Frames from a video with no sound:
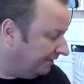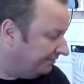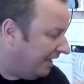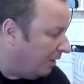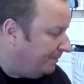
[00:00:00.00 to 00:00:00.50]

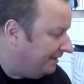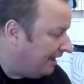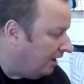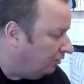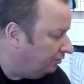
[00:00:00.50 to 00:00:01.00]
That will be
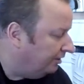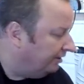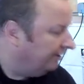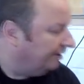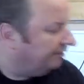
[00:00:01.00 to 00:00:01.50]
gold.
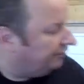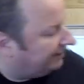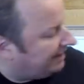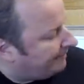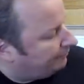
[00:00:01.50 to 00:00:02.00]
The
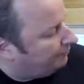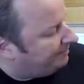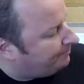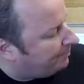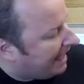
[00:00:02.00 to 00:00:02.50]
cap will
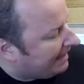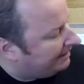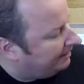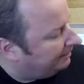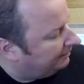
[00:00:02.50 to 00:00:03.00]
be
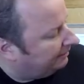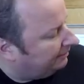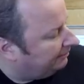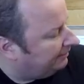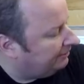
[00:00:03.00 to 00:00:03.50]
black.
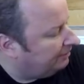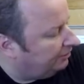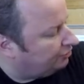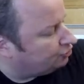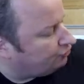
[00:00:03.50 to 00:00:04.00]

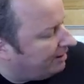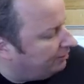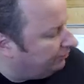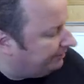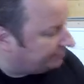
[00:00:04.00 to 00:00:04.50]
The
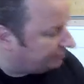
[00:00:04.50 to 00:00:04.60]
shroud on it